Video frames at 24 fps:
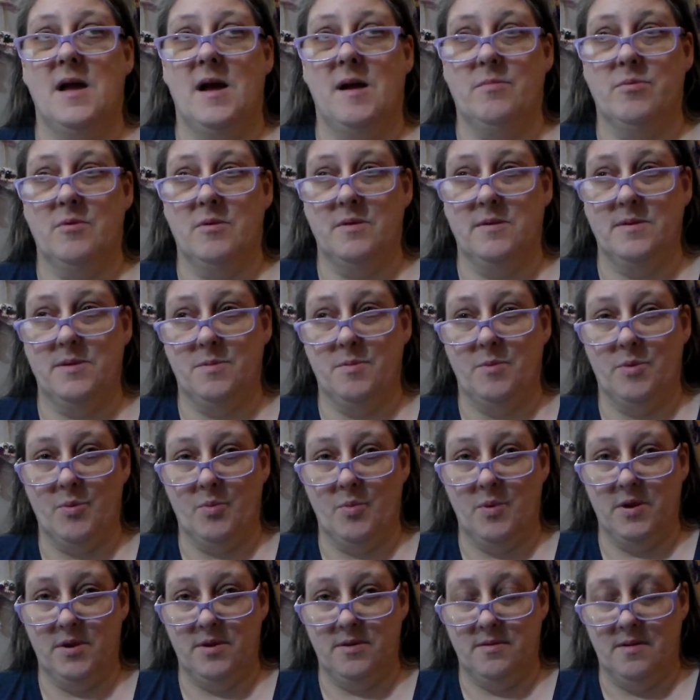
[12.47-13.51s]
Albert and
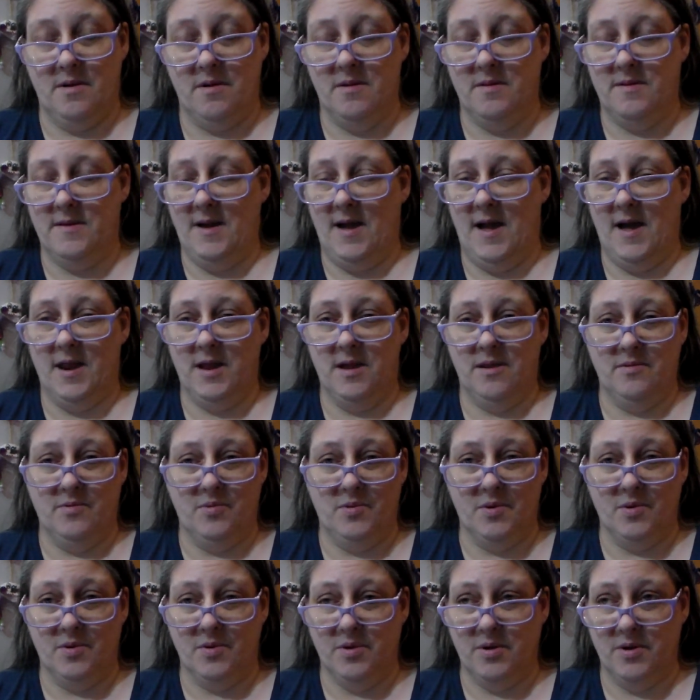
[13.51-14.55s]
Elizabeth went to church. I didn't
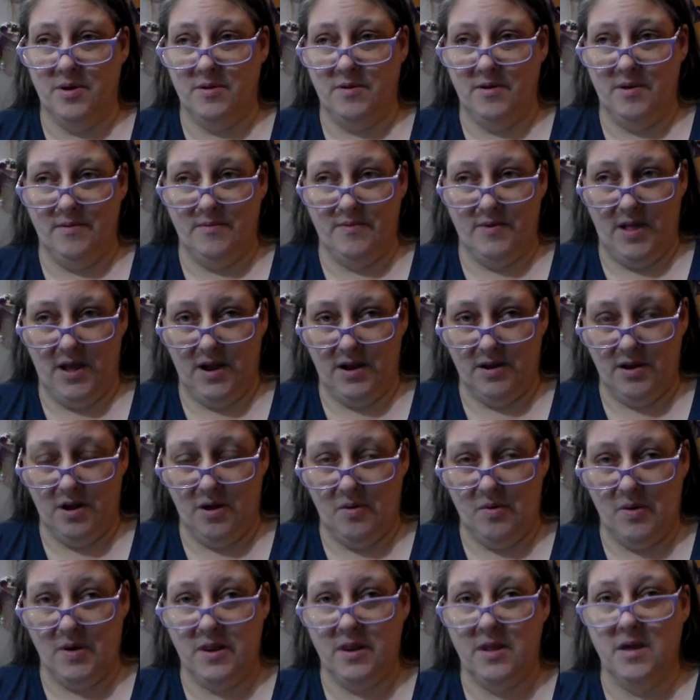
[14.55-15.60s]
feel good. didn't feel like
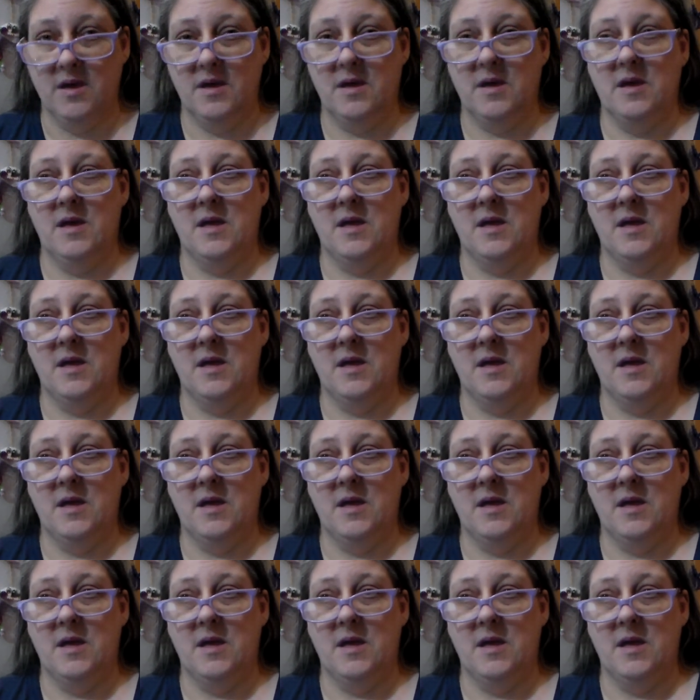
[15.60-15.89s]
going.